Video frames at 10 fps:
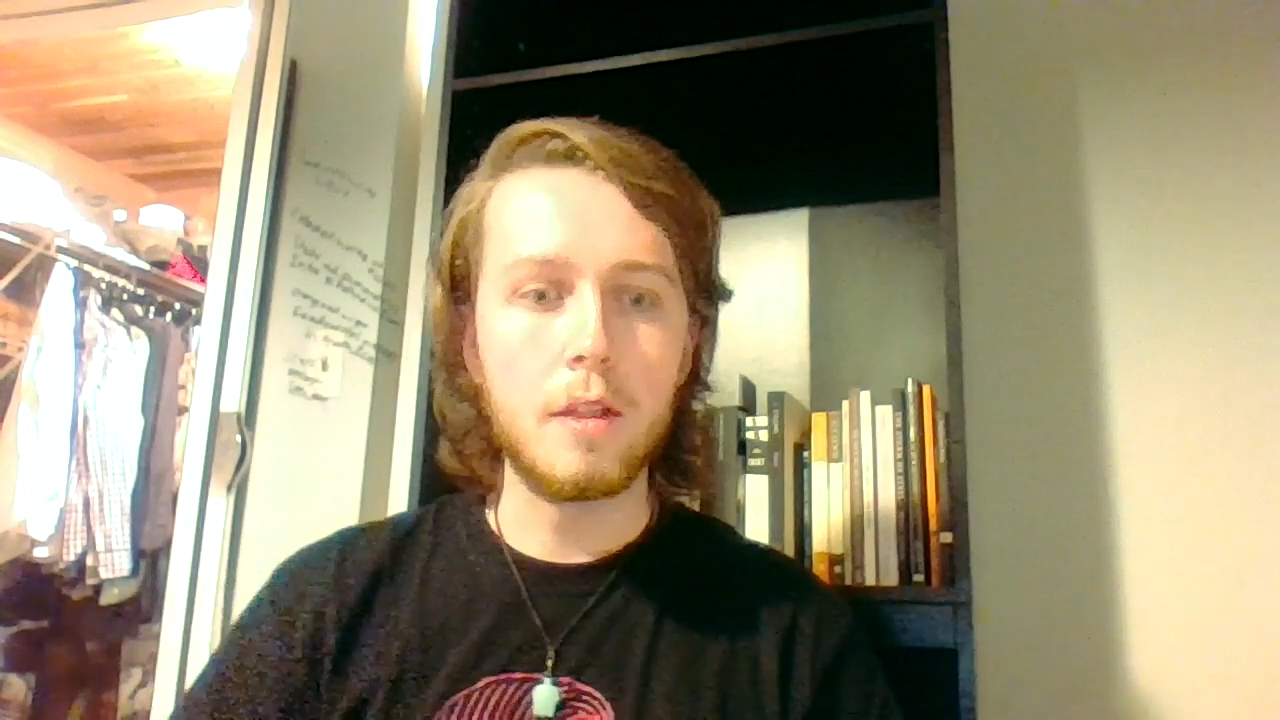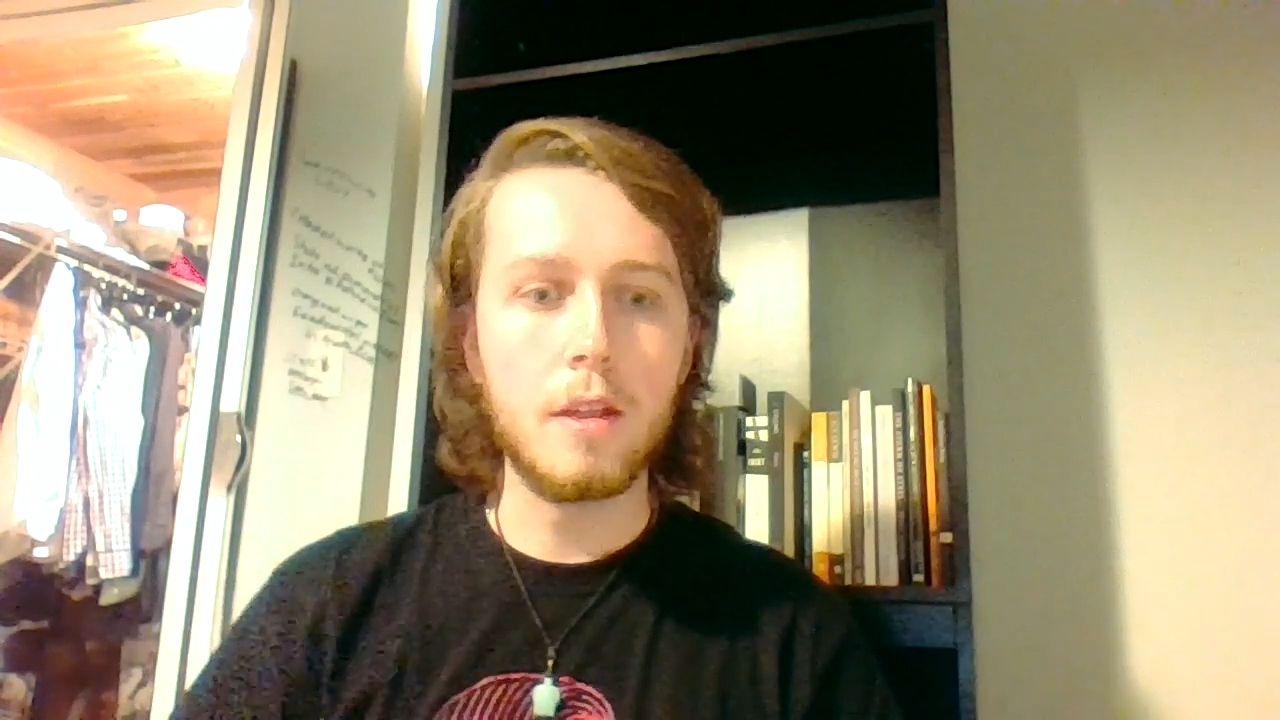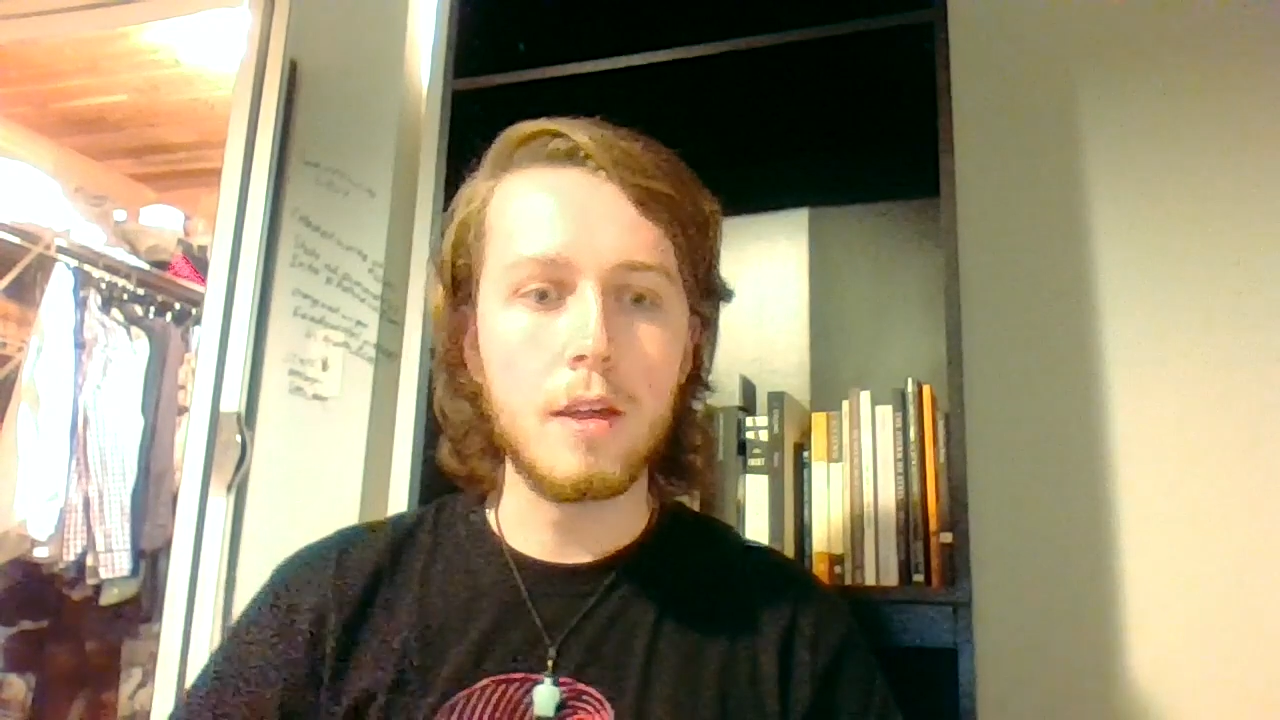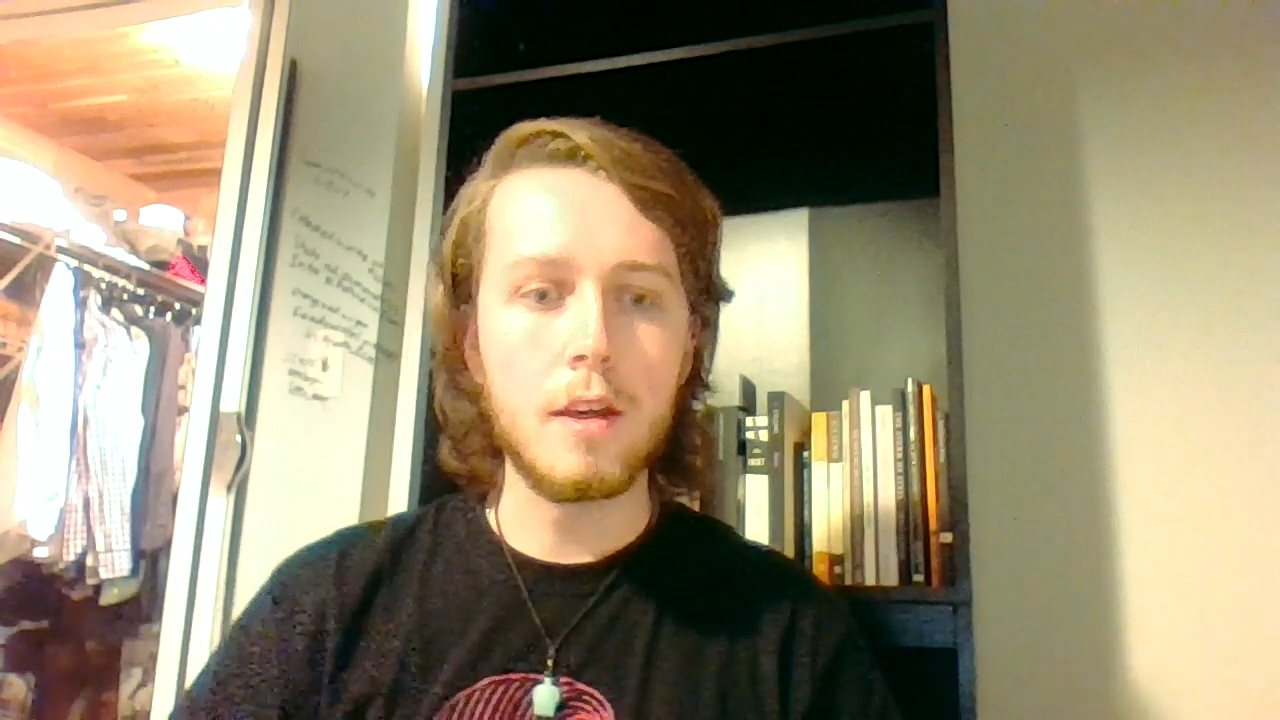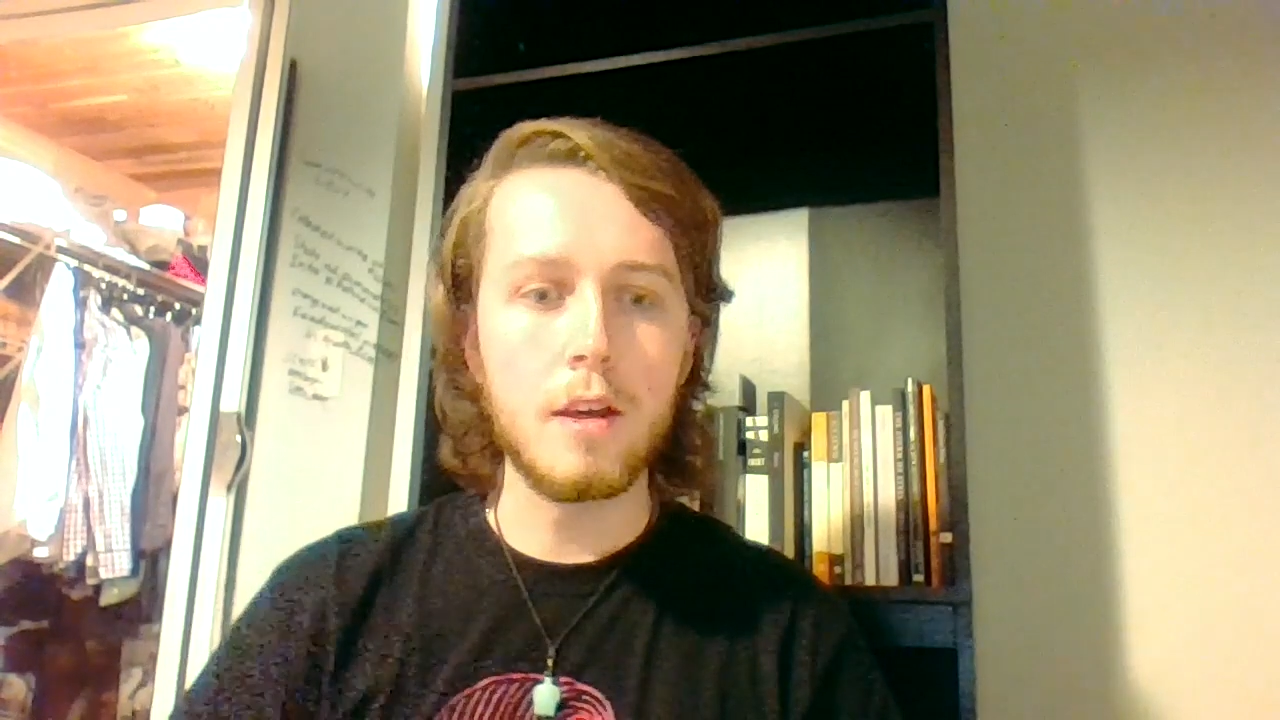
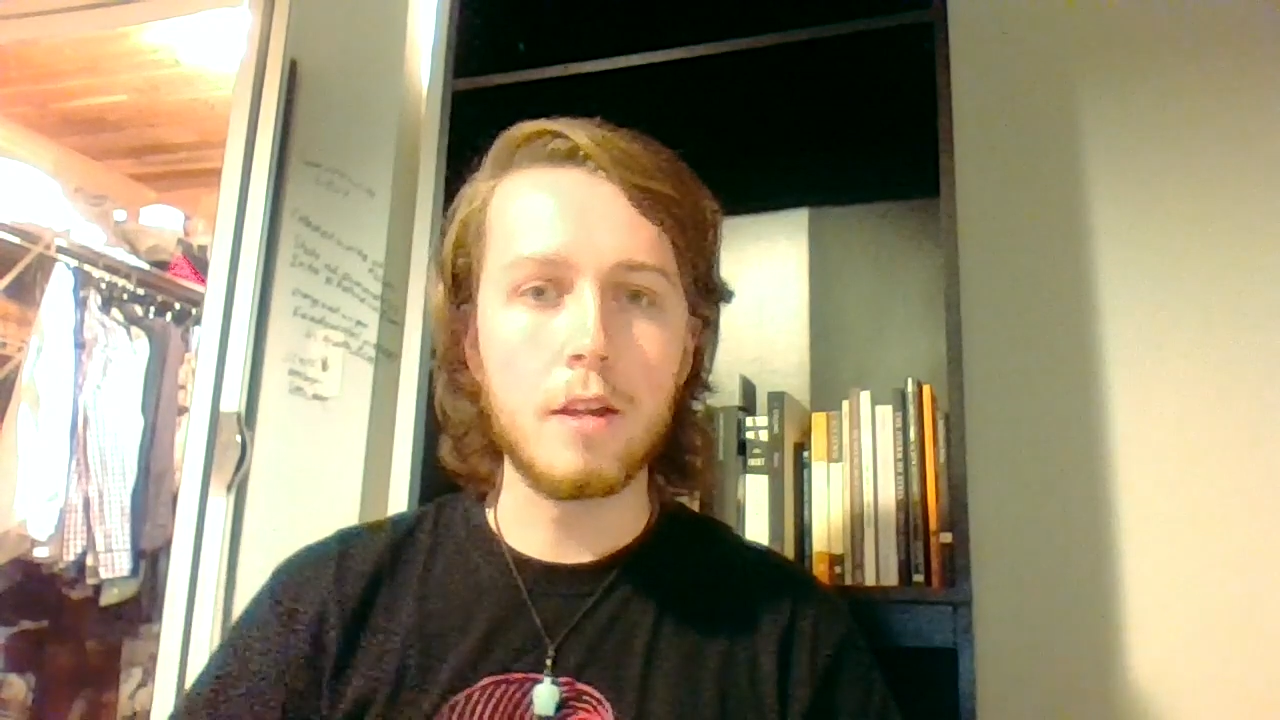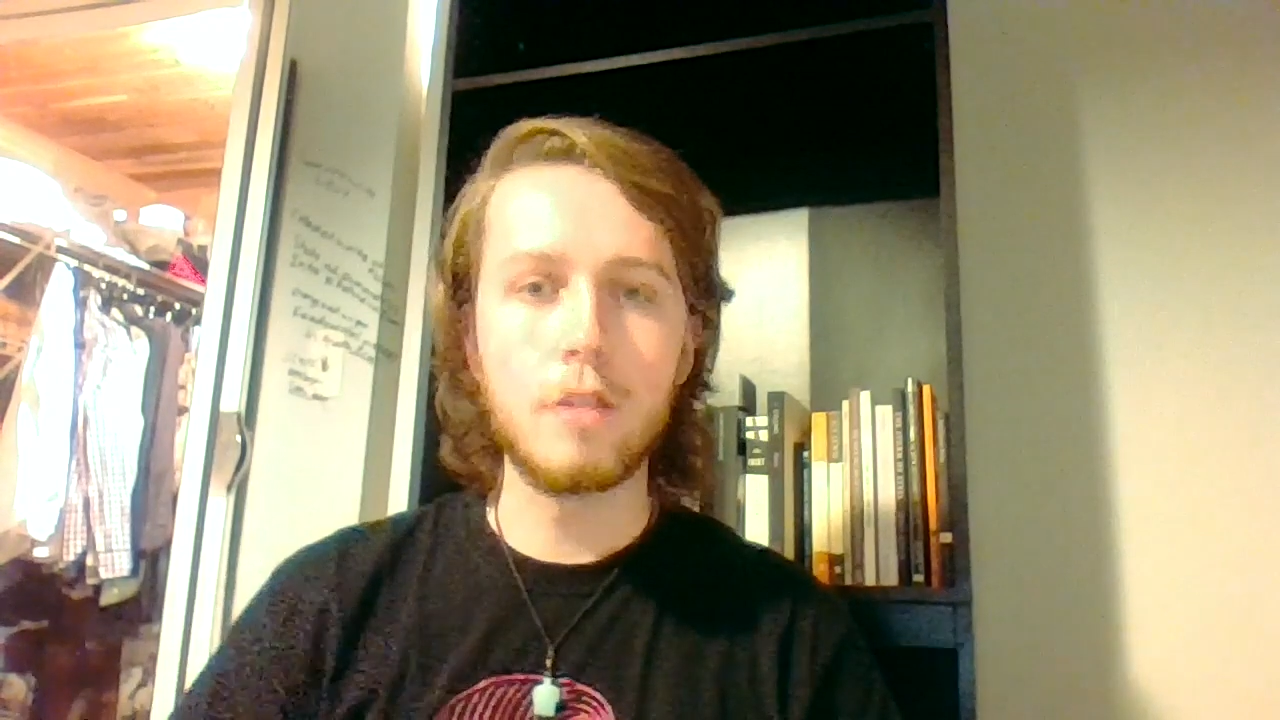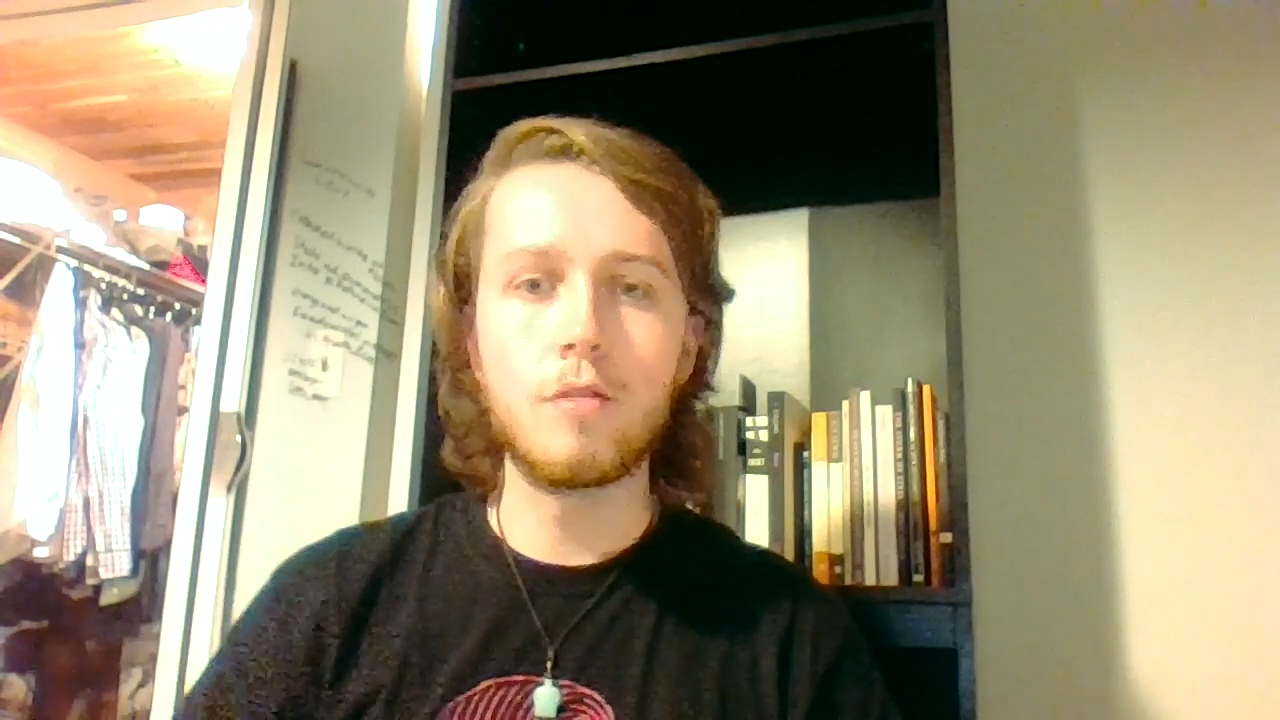the